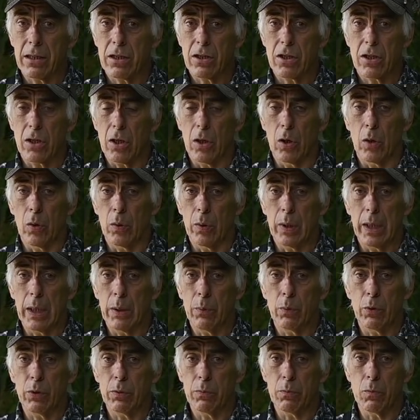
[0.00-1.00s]
So it
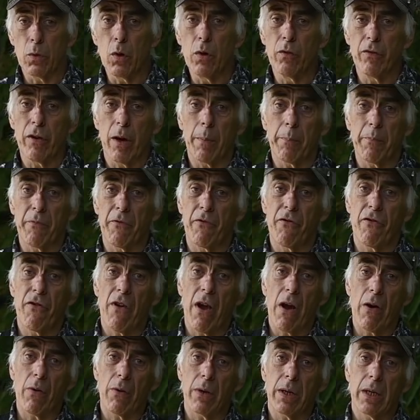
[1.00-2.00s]
would move up
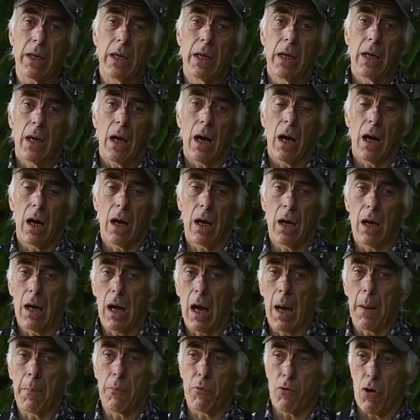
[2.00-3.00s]
very uh,
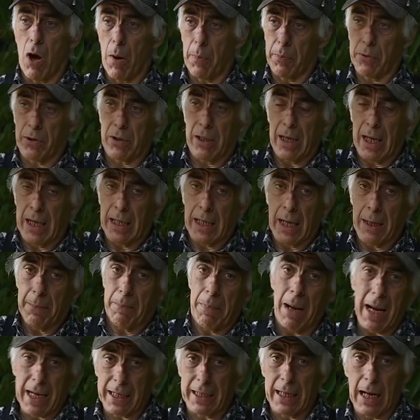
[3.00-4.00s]
abrupt and then
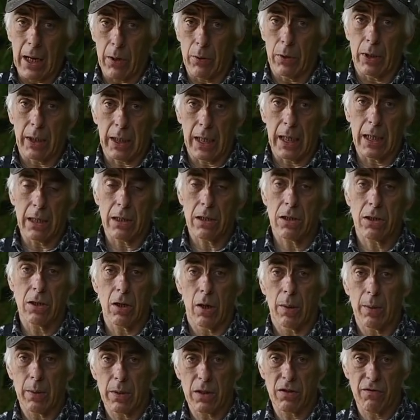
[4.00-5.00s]
back down again.
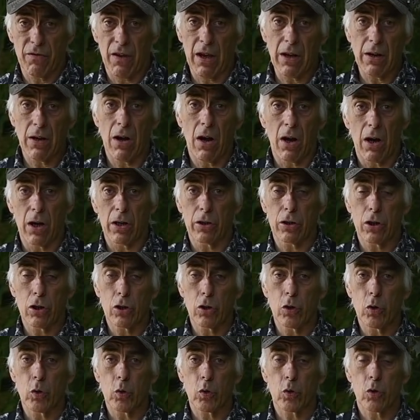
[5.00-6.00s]
So it was very hard
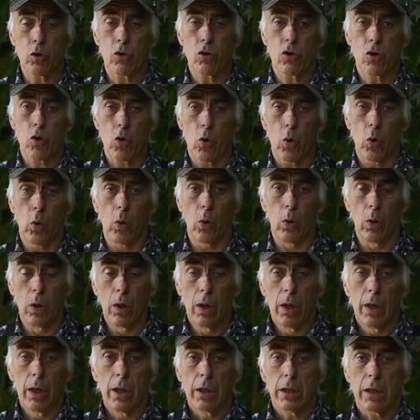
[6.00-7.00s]
to, control
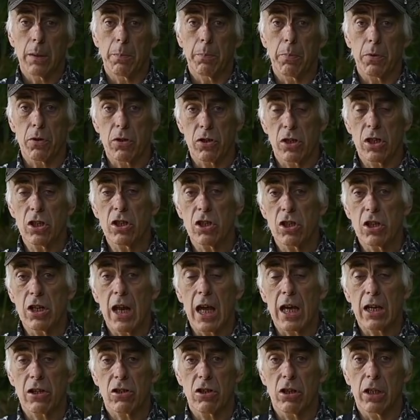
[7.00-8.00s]
the position
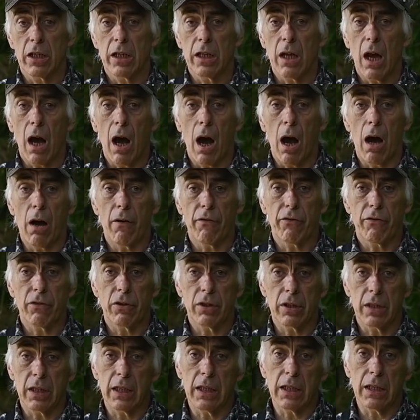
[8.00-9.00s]
actually of
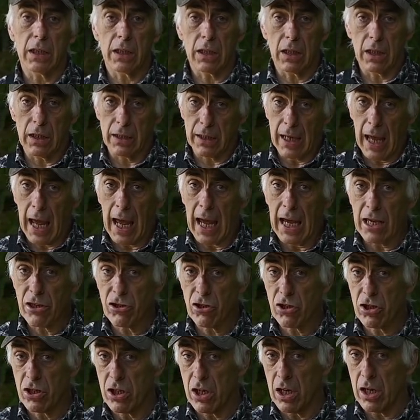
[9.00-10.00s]
the, the
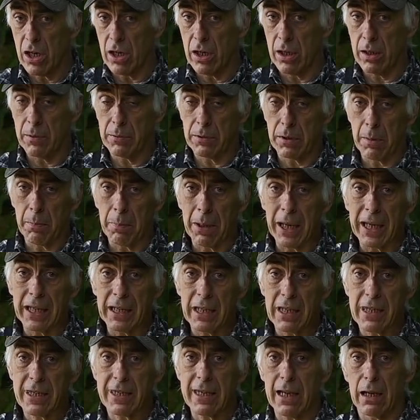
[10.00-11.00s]
hatch, uh, the blade
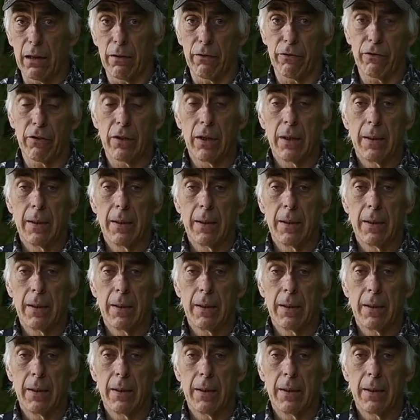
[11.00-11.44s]
itself.